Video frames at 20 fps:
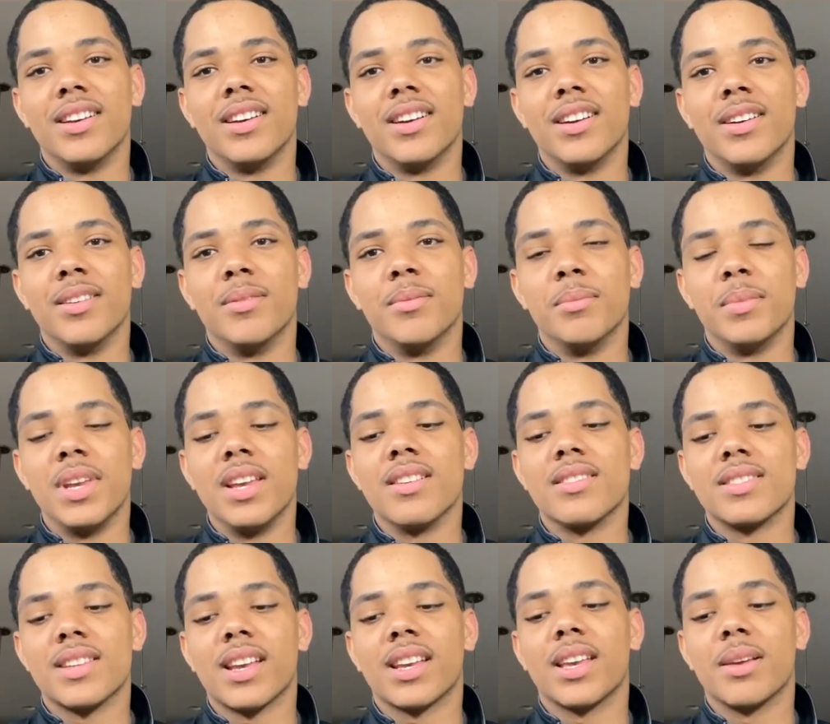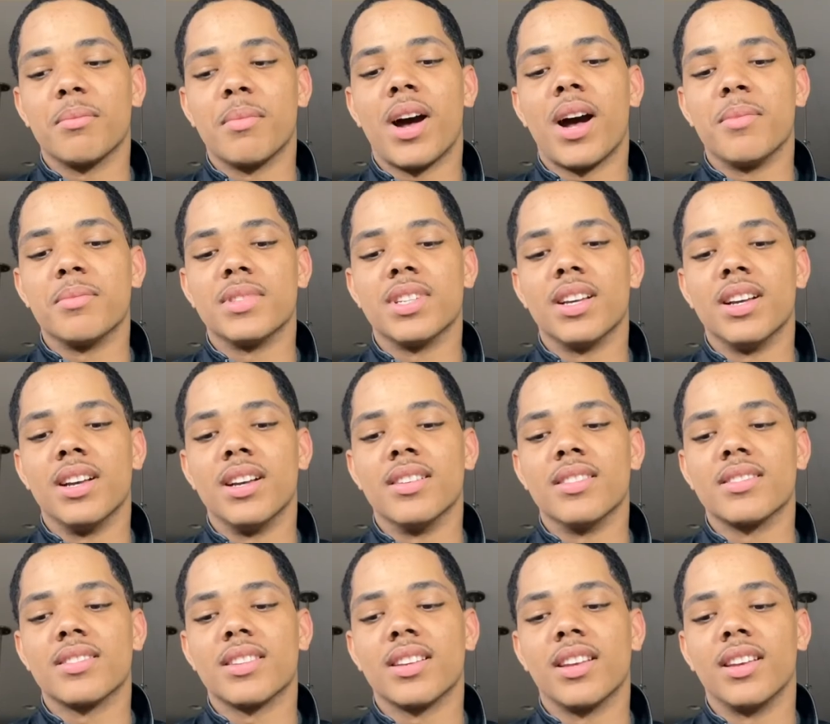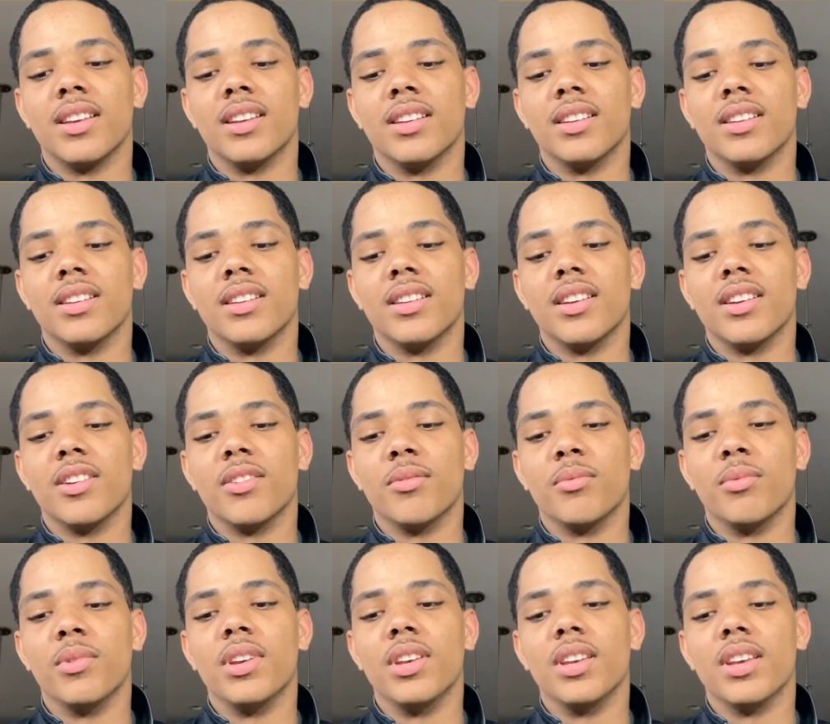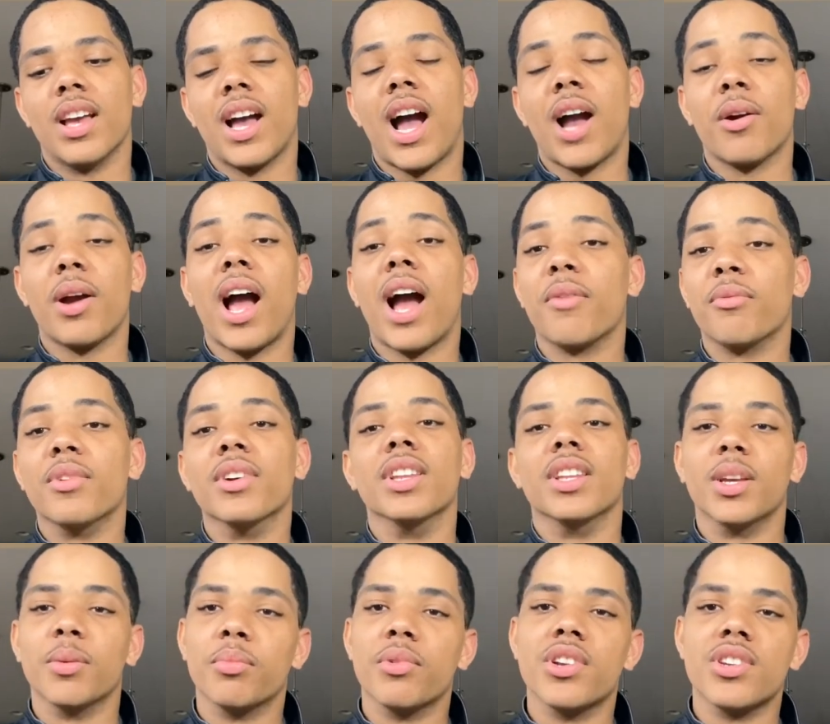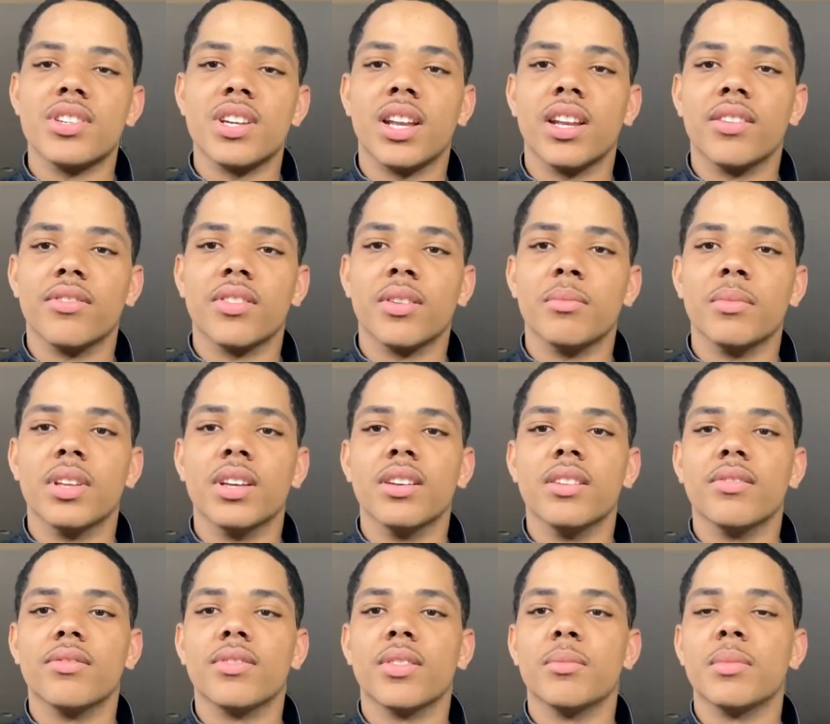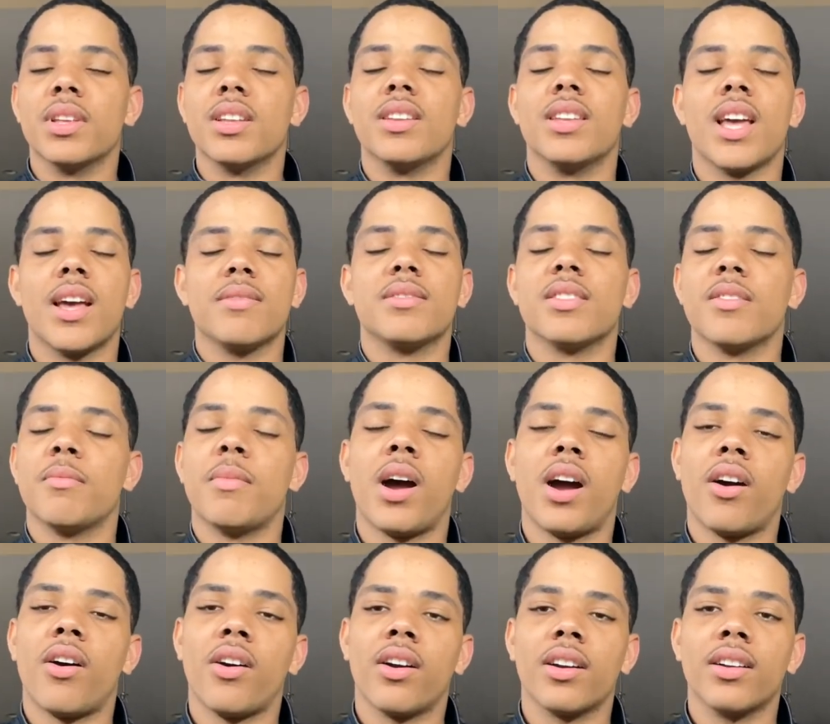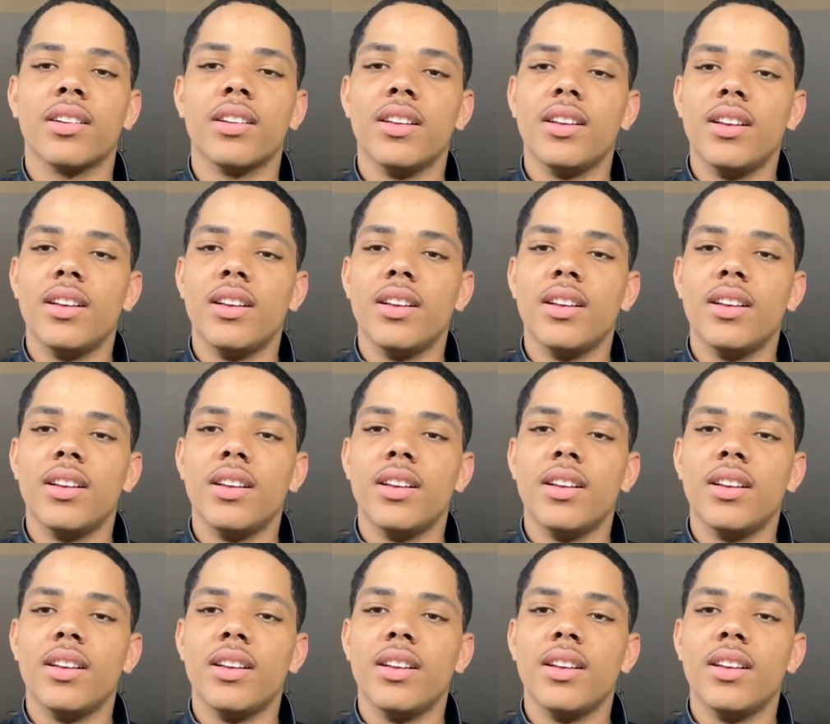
Um, be a second mom to us, and we I, I, really appreciate it from the from the depths of my heart.